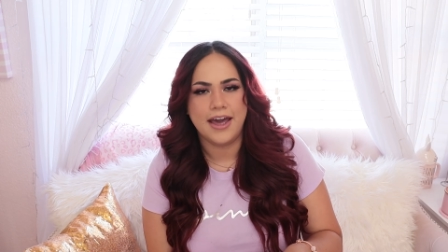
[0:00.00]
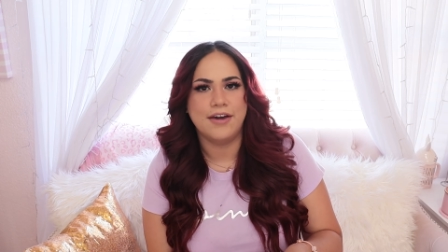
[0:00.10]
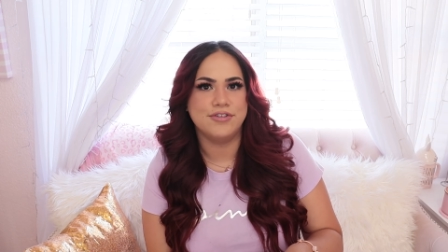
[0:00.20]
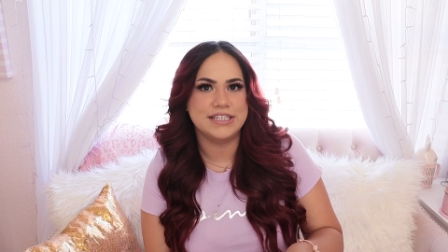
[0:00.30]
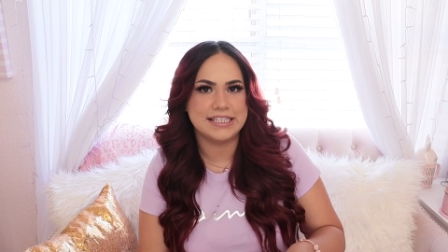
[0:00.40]

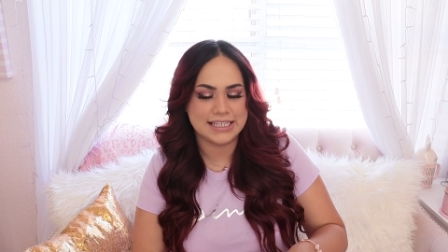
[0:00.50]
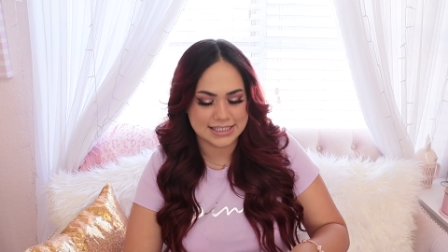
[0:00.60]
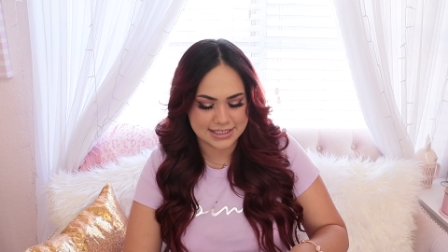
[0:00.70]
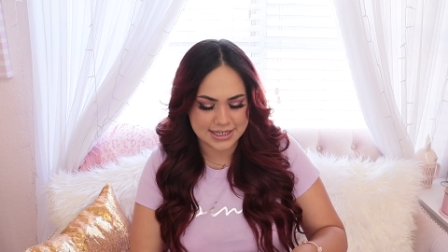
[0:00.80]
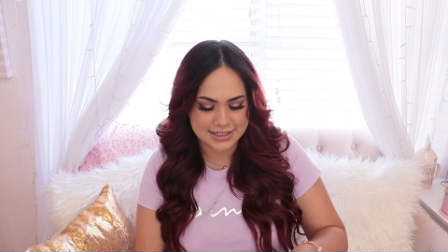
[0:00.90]
every
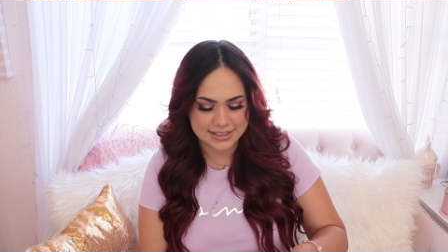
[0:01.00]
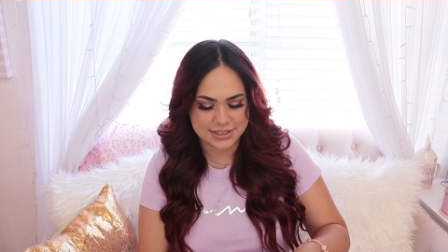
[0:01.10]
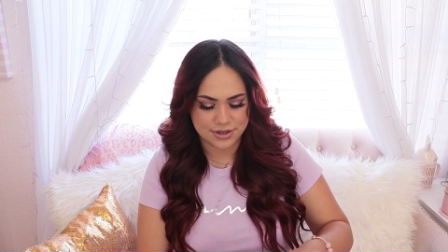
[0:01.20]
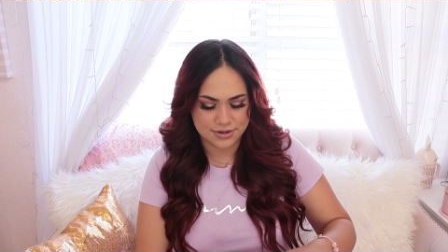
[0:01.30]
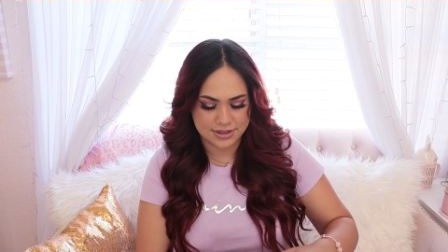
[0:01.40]
season
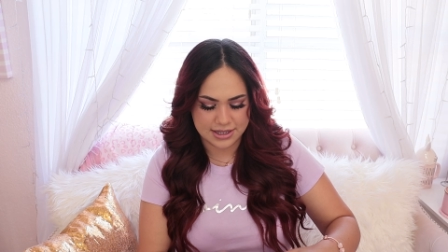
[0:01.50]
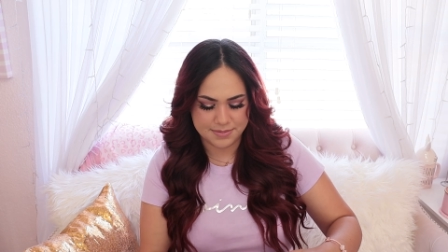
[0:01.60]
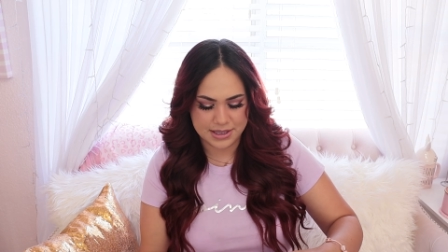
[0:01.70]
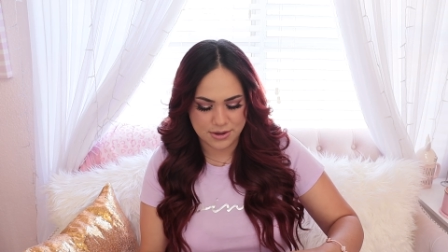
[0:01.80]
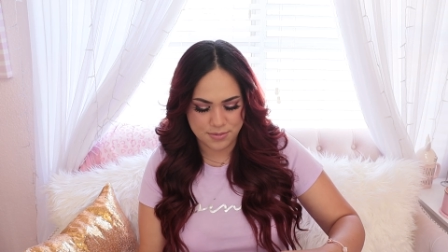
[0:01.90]
so
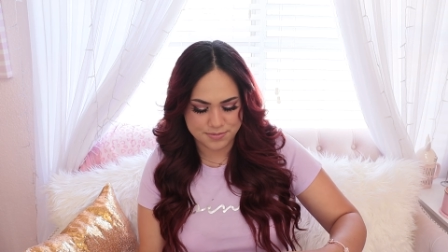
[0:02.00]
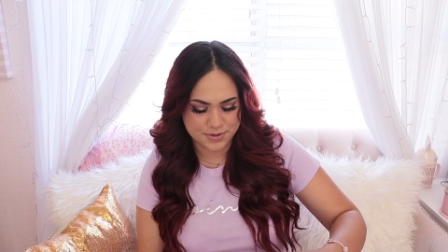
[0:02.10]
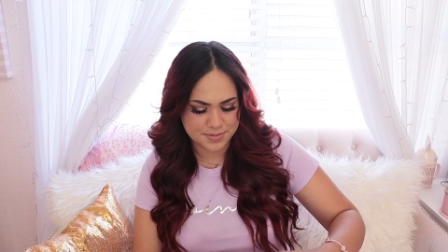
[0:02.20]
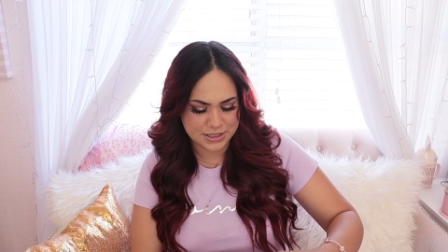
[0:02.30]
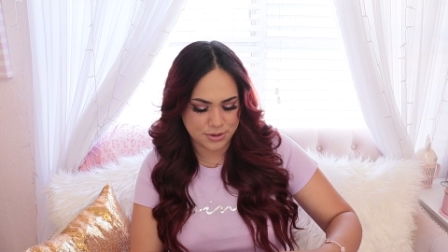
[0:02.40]
let me
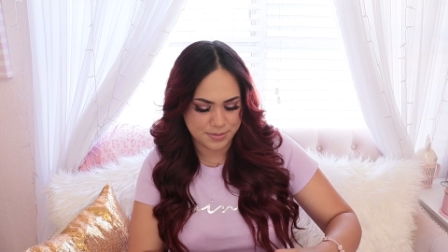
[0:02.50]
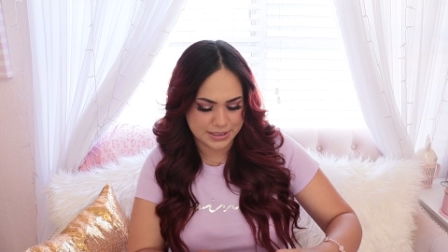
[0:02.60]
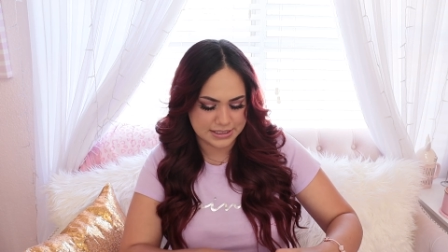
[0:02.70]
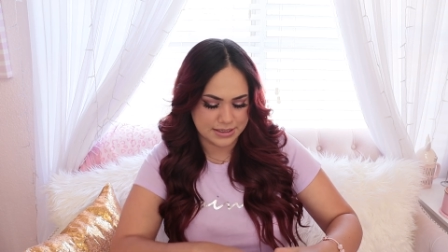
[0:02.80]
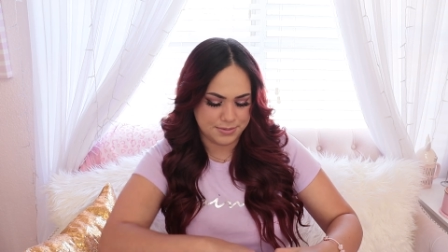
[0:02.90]
let me
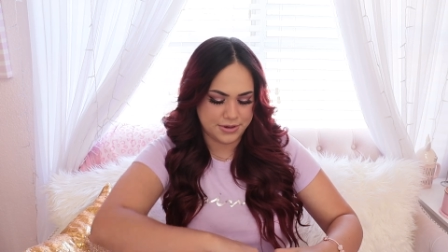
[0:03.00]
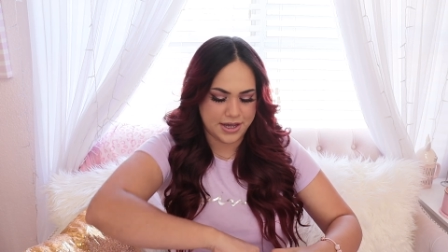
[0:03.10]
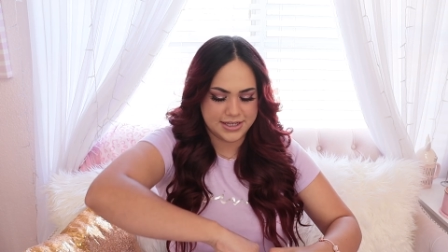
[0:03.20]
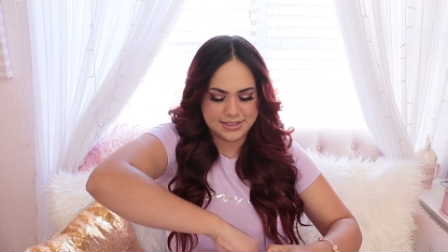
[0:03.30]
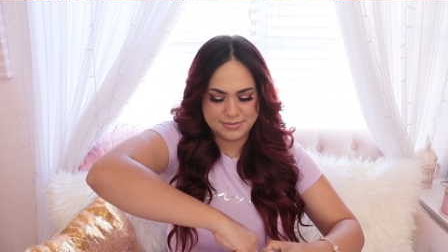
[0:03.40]
open this up you
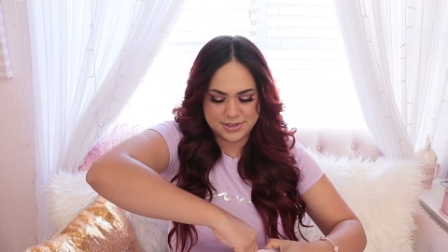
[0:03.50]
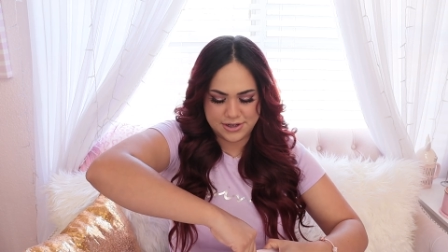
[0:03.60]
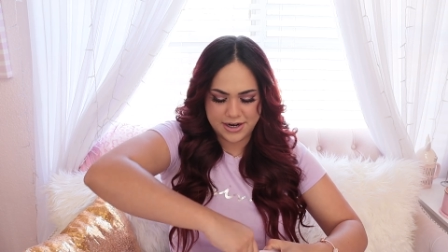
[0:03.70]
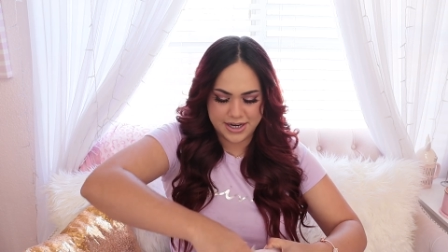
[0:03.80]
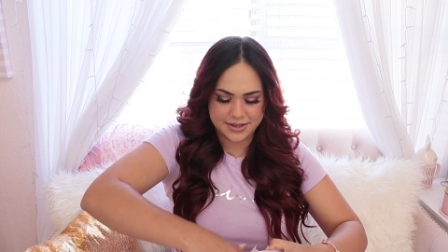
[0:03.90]
guys I'm
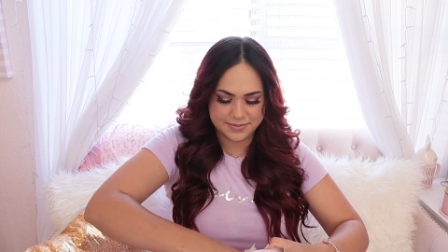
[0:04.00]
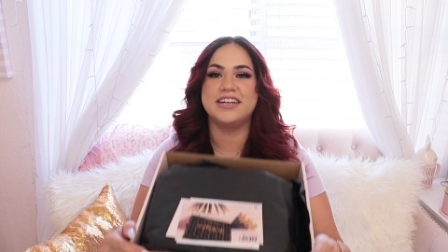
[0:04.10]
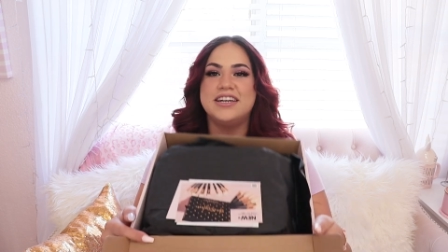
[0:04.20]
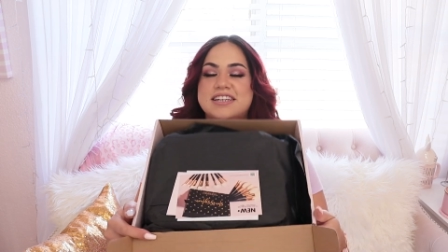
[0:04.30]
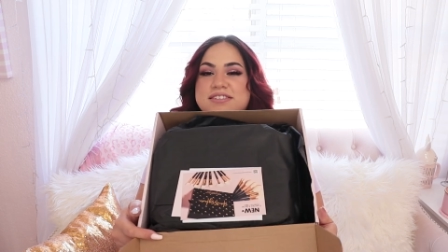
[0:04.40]
sorry
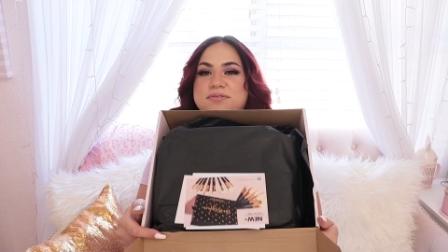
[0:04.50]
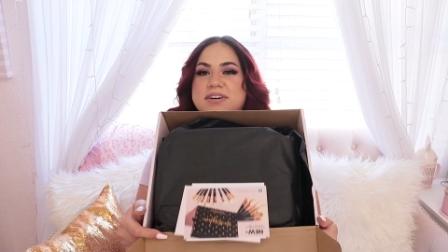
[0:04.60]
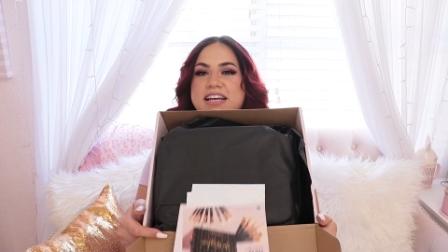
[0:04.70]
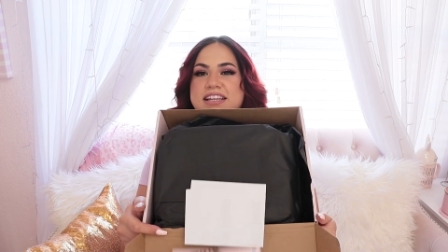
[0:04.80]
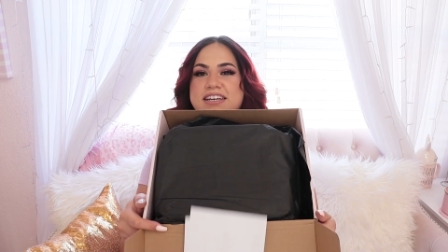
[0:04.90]
here is
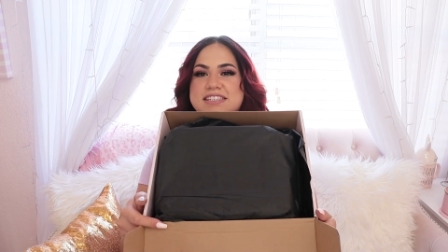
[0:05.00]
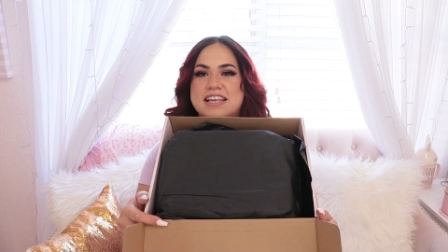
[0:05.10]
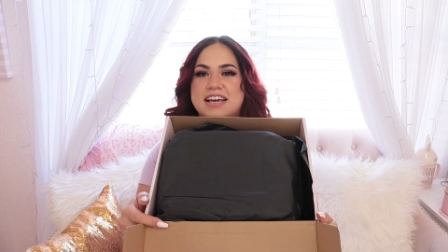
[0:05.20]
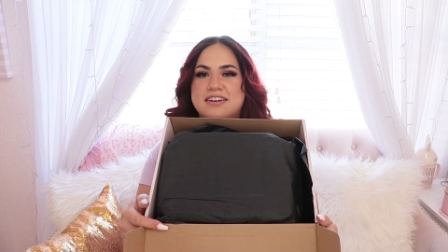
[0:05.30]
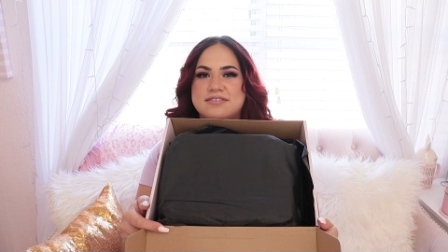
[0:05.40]
what it looks
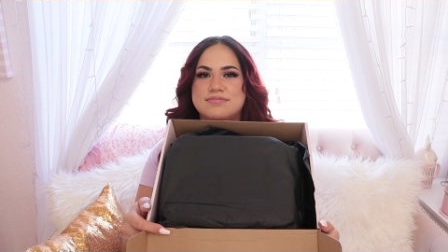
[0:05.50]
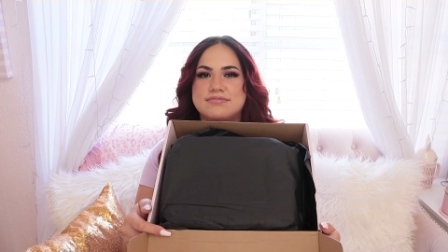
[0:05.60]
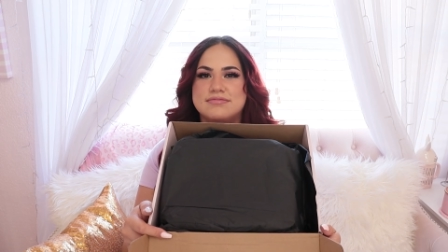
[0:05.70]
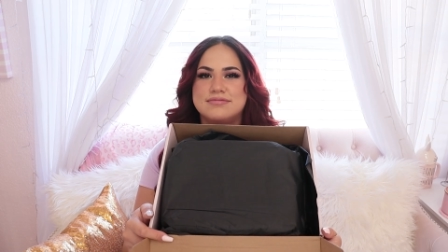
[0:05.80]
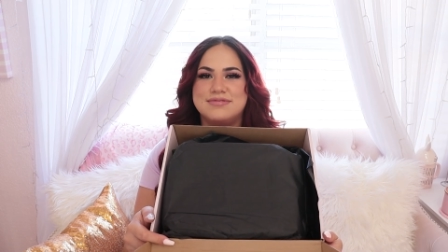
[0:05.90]
like
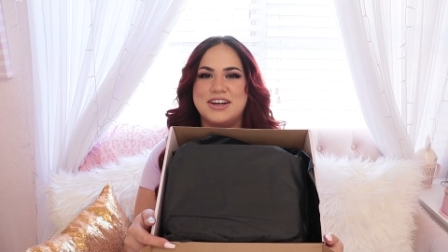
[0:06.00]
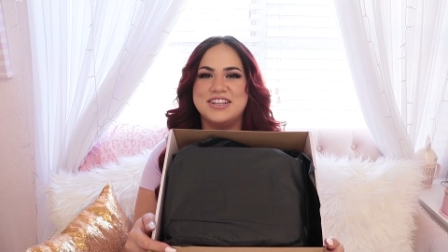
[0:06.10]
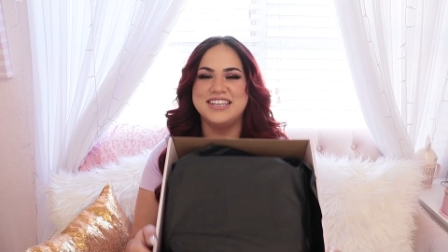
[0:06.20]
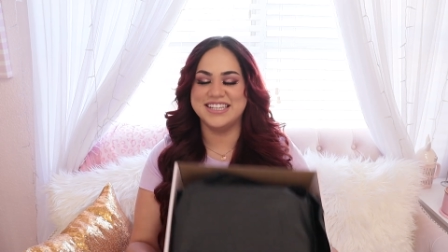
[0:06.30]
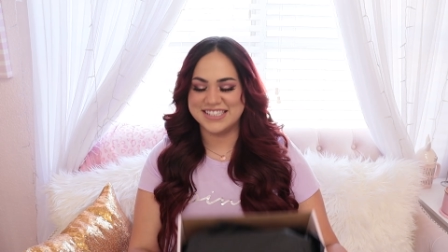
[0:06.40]

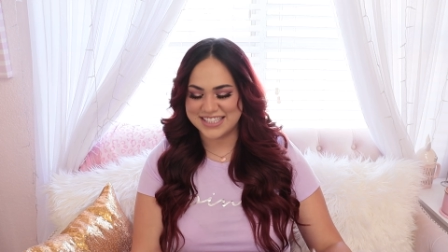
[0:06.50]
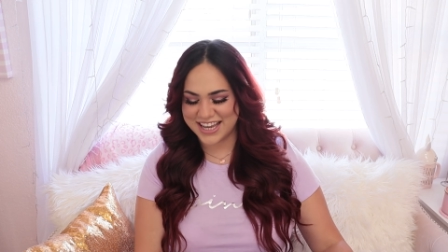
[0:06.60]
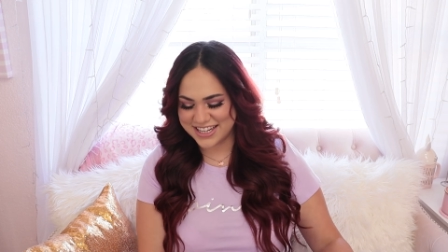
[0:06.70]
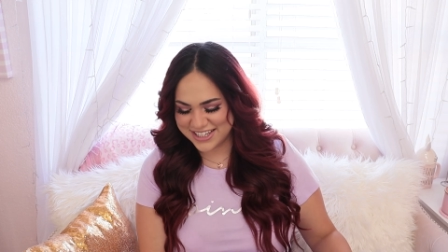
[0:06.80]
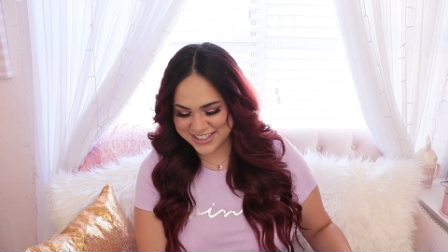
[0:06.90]
on the
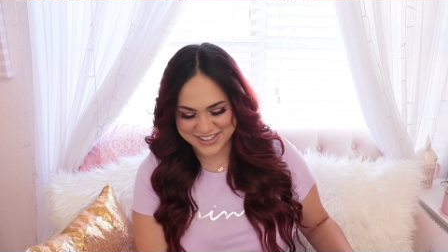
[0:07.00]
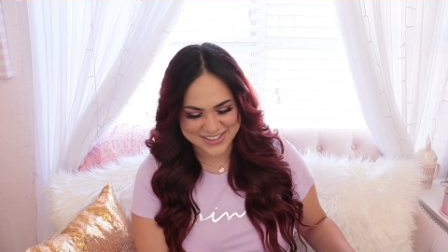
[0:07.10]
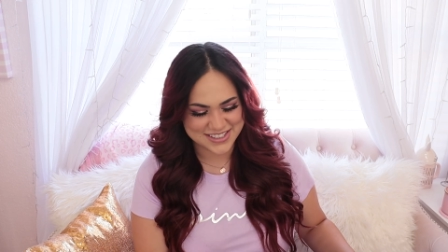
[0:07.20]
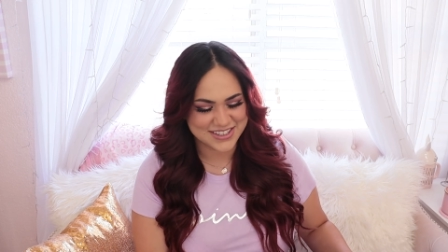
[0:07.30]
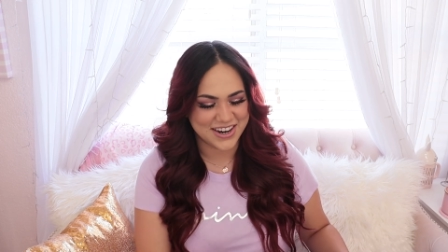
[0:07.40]
inside there
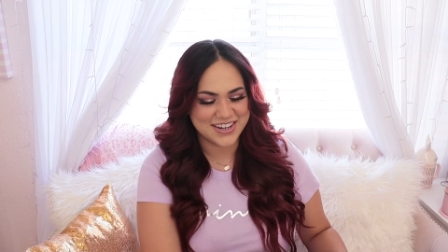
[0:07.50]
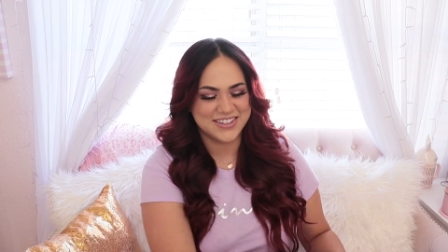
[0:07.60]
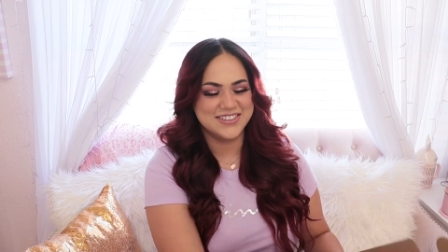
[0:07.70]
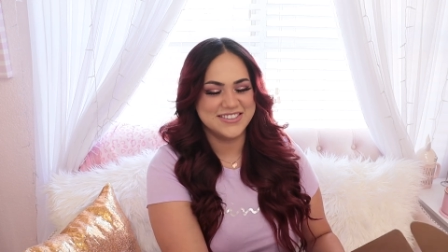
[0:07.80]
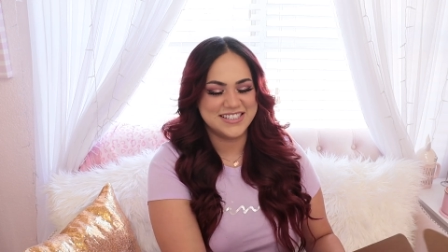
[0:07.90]
goes the card
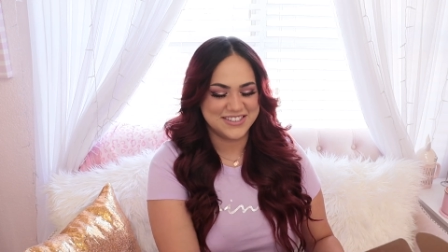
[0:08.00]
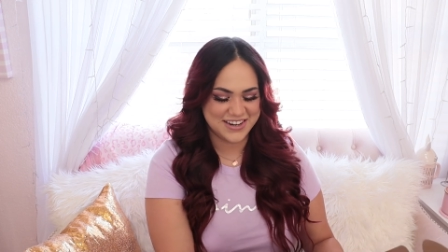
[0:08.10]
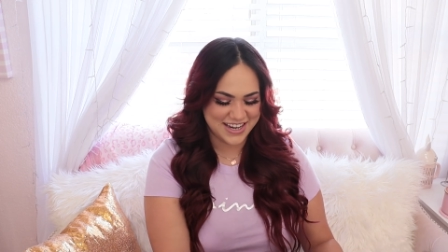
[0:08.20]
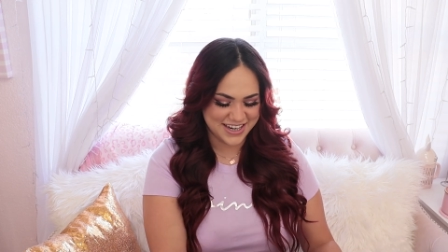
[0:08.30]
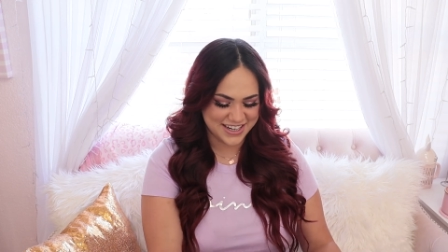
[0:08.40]
oh no it's still
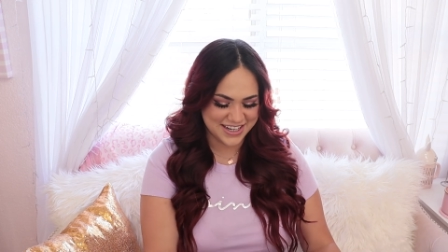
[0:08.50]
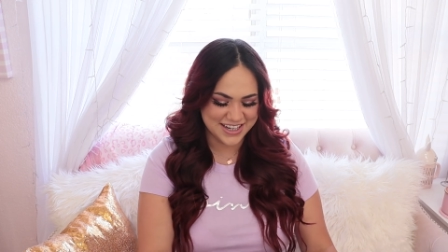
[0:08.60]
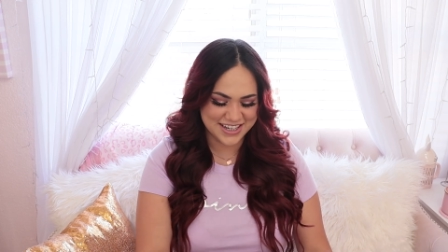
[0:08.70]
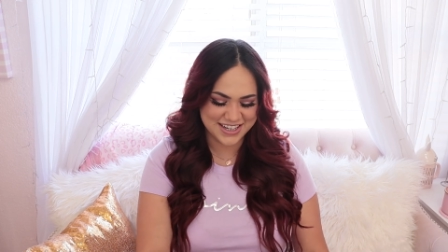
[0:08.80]
right here